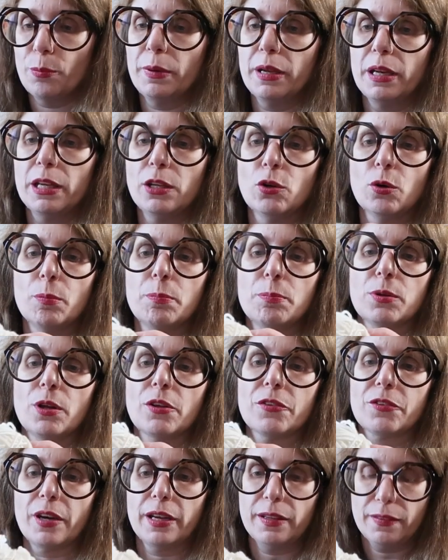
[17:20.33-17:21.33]
Merino
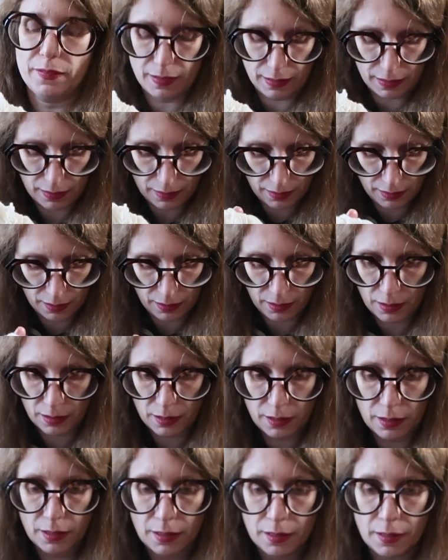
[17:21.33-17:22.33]
Plus, I think.
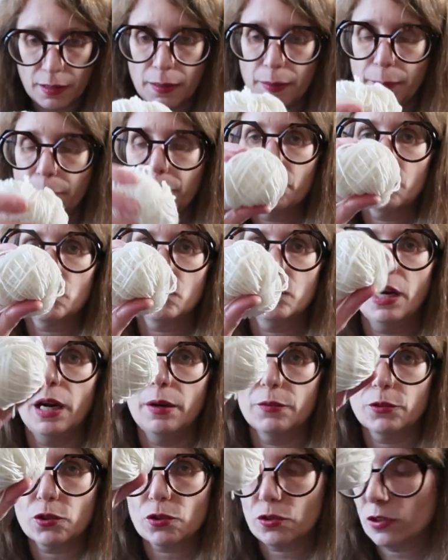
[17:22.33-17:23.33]
So yeah,
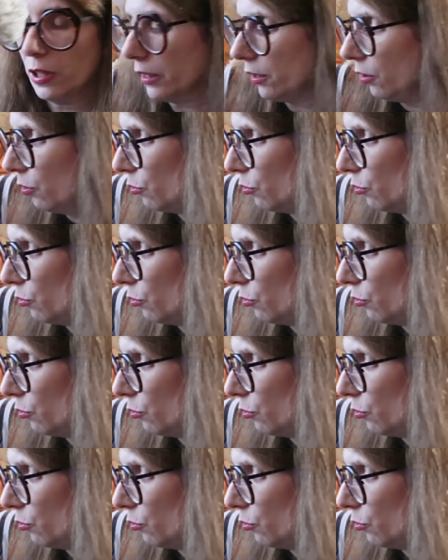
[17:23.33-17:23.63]
just like